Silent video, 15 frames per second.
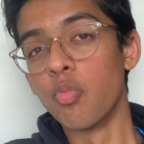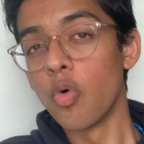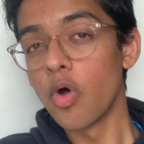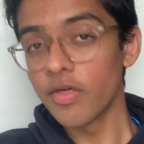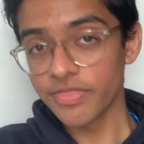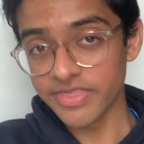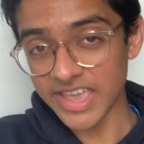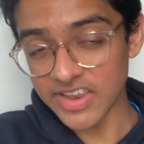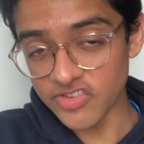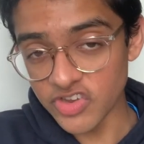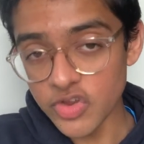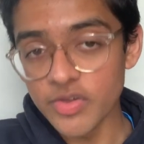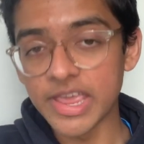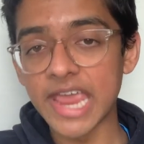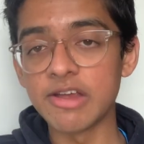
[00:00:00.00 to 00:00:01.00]
What they
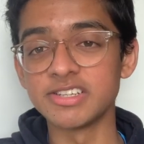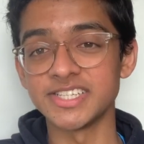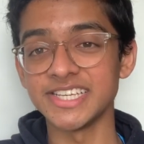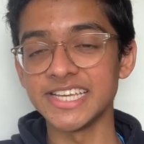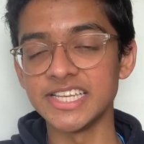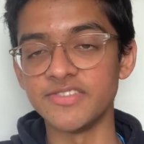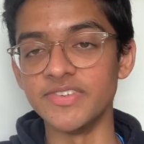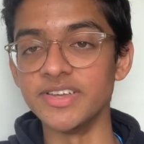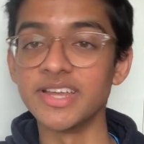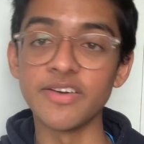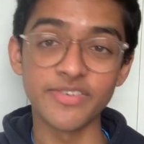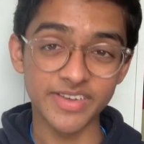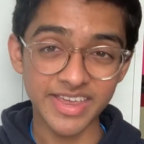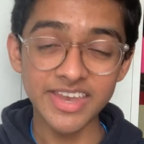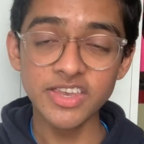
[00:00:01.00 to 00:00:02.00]
do care is the interview. Now, for
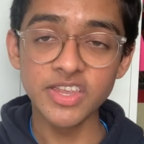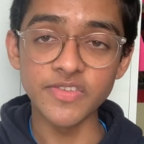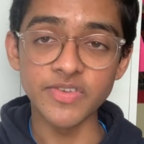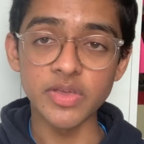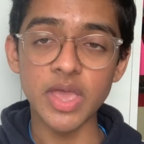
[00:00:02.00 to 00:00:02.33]
interview,